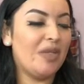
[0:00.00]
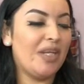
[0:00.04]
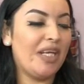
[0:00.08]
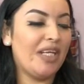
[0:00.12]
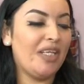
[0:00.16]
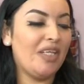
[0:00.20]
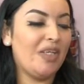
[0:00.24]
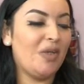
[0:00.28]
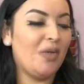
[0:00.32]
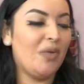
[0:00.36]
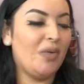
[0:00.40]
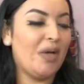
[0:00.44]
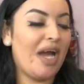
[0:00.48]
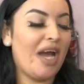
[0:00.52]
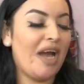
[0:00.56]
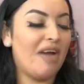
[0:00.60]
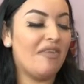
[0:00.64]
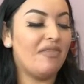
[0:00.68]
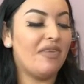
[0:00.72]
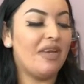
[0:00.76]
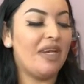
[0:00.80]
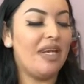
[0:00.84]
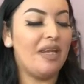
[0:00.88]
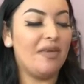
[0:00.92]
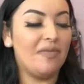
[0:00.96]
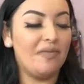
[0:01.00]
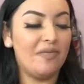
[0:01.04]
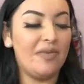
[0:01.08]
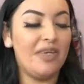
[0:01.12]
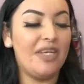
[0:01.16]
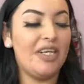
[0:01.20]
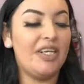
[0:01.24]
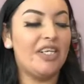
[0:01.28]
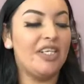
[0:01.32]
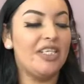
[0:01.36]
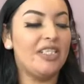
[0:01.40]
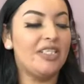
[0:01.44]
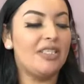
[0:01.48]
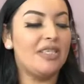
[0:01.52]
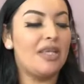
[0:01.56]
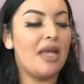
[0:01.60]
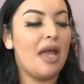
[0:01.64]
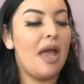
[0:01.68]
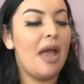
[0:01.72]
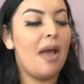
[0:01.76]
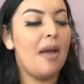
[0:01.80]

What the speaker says: that you have lip fillers